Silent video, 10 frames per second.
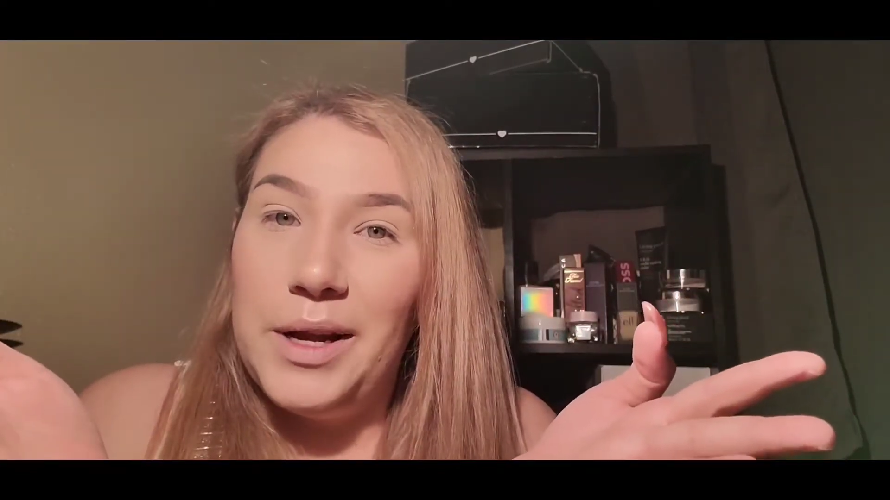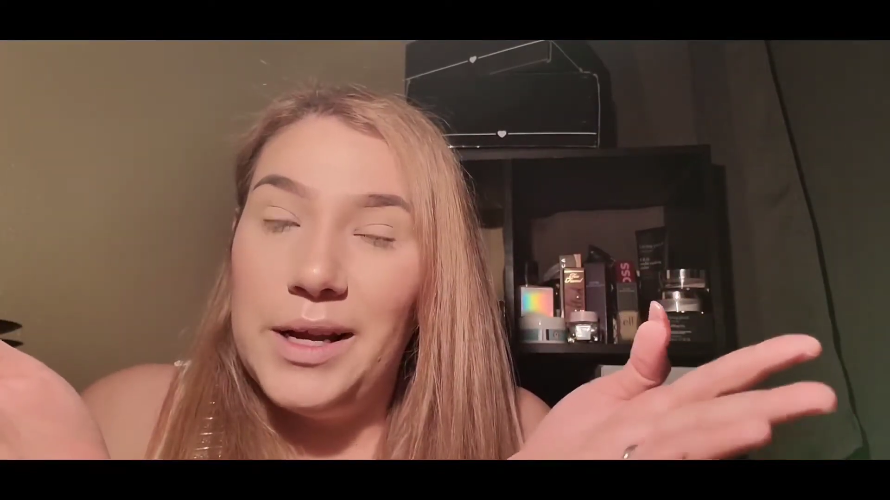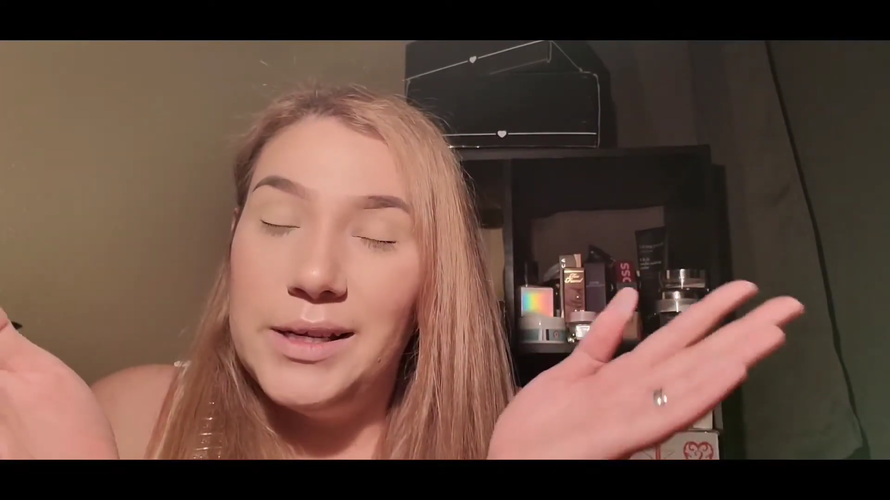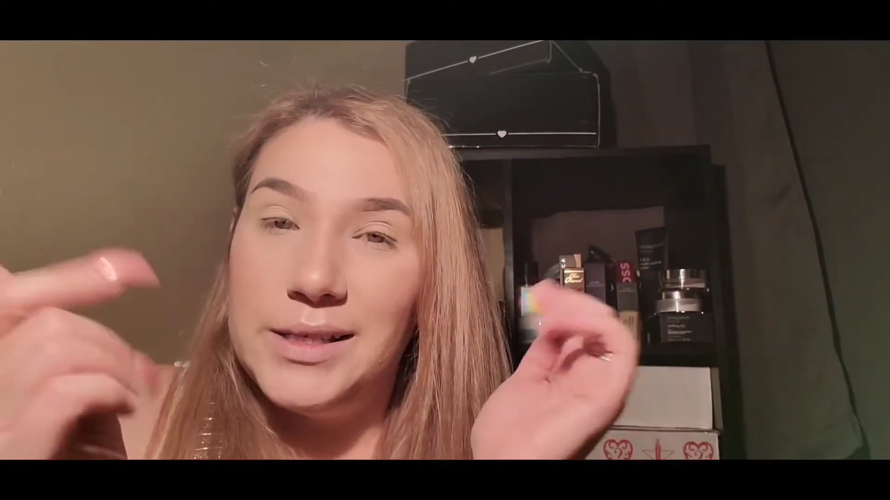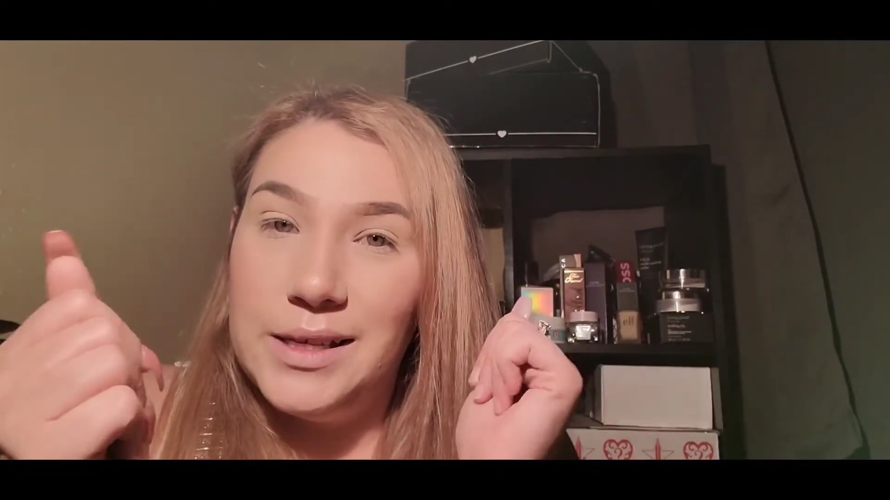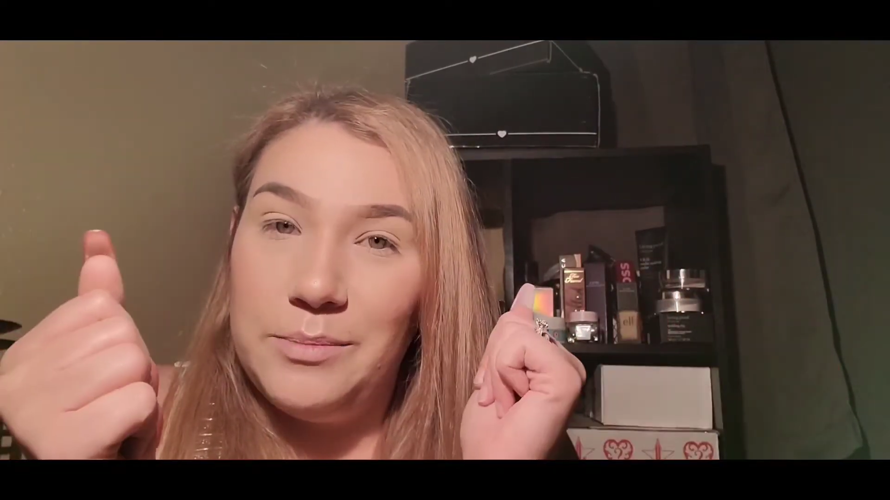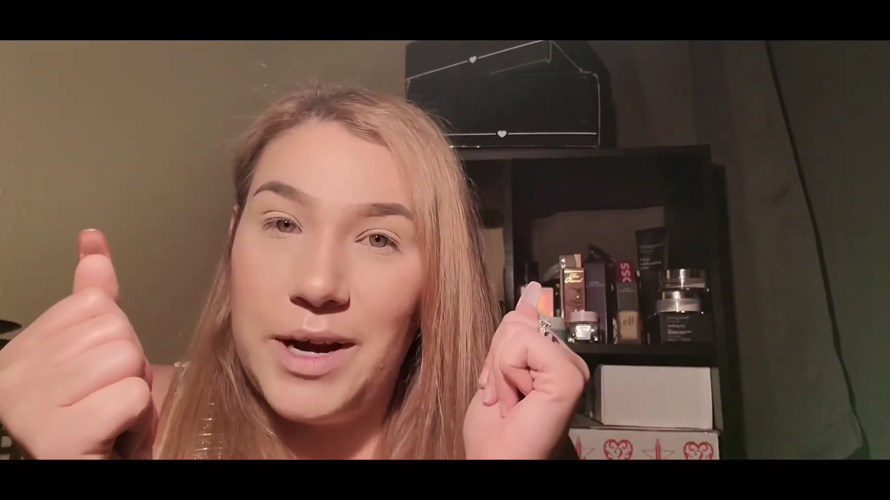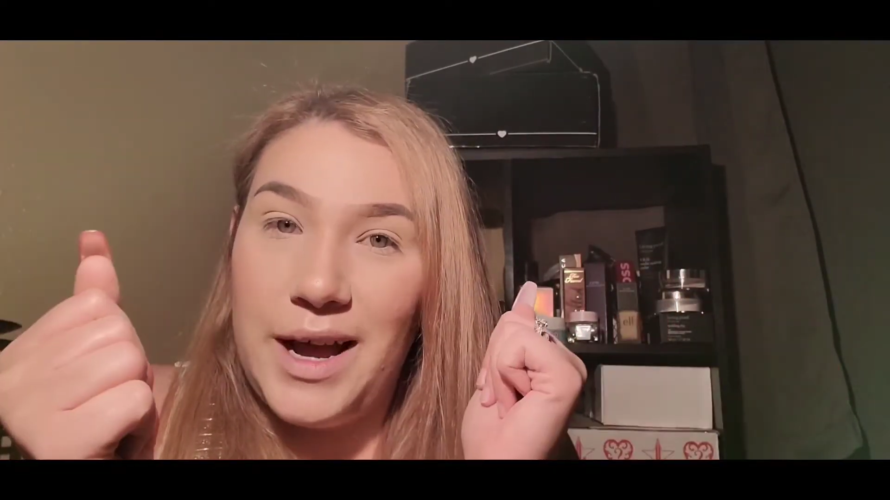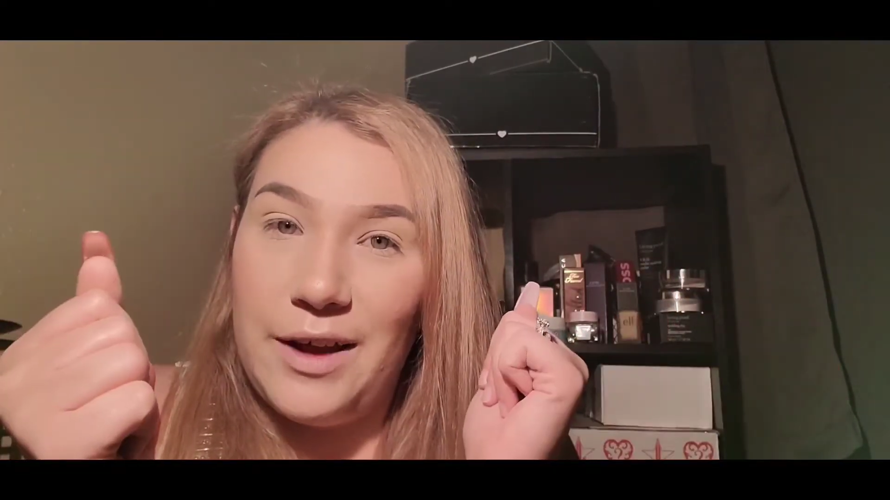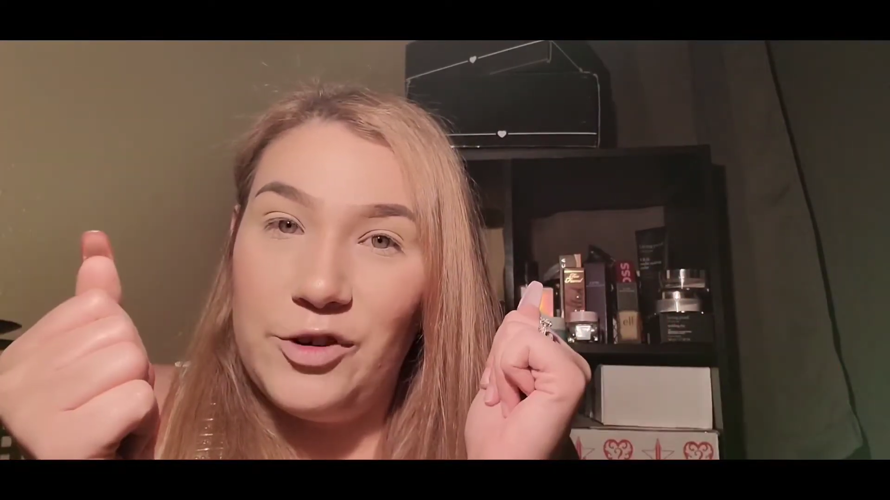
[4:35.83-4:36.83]
and did
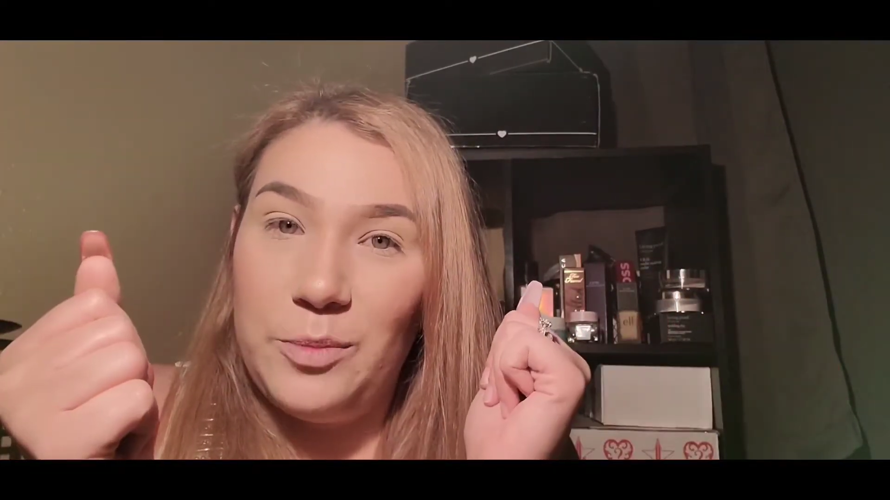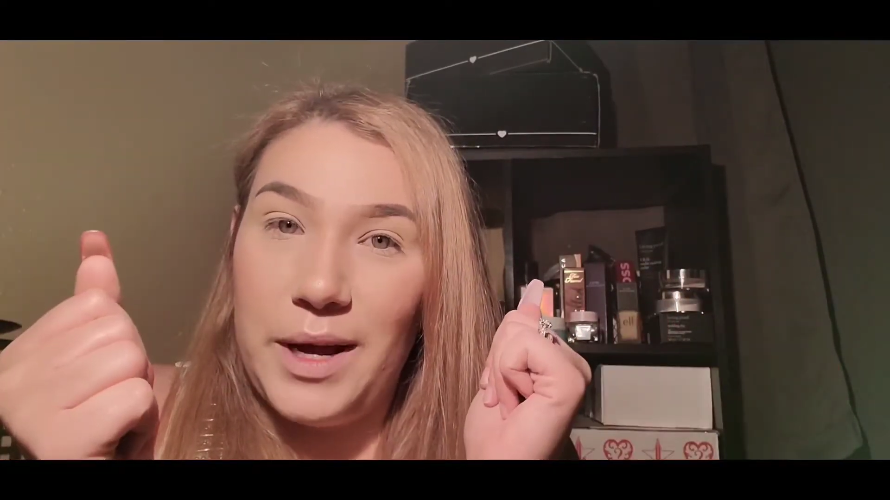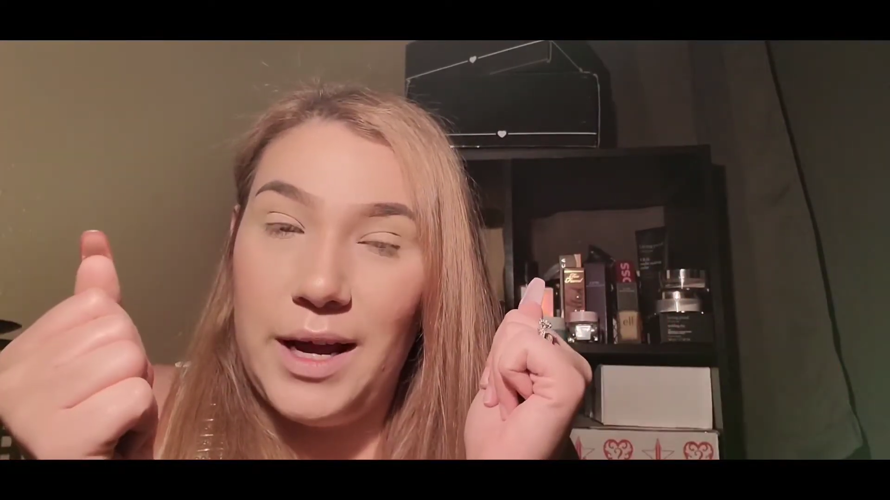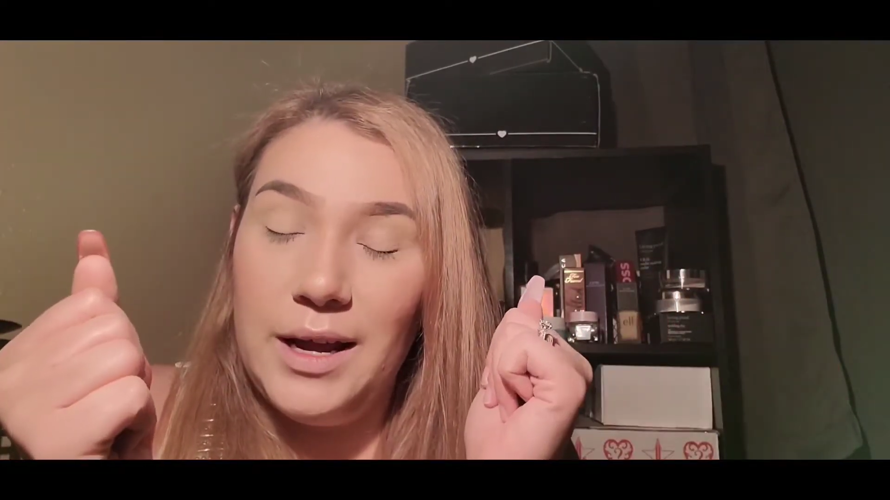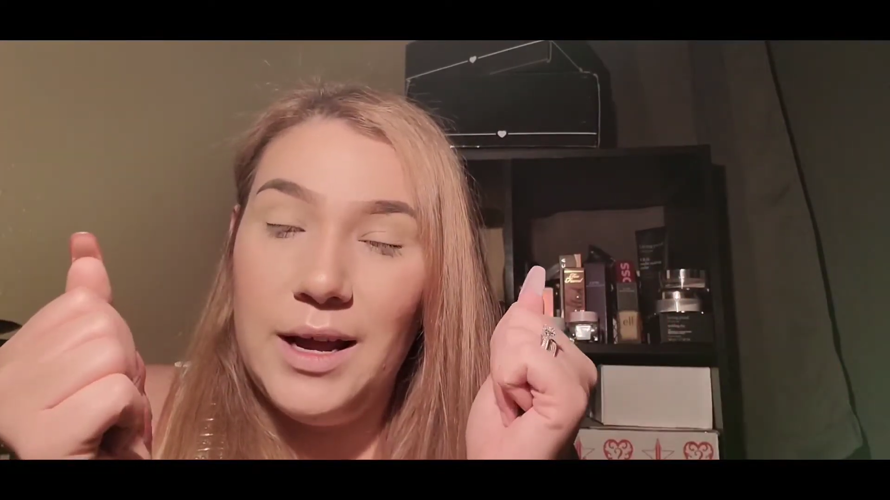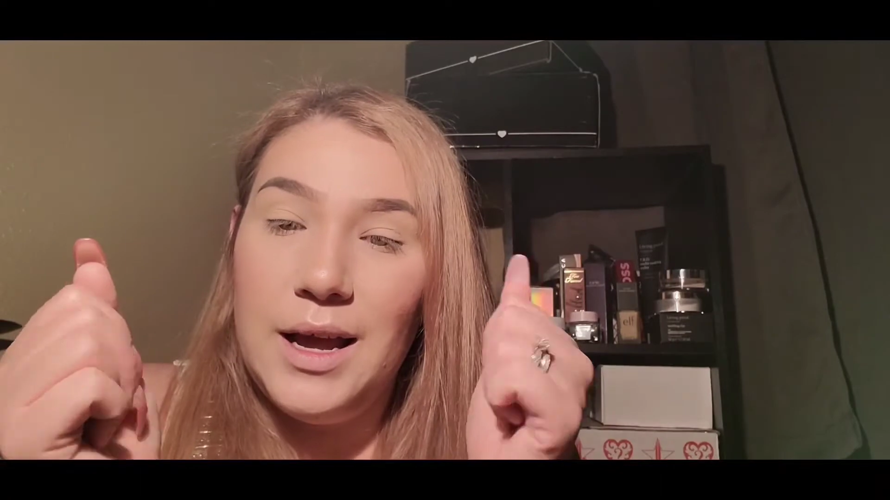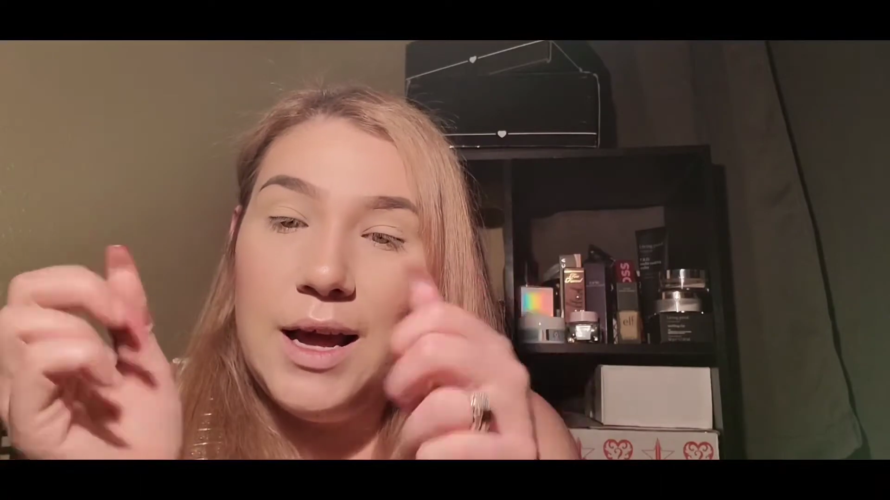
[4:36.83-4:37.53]
my Afterpay.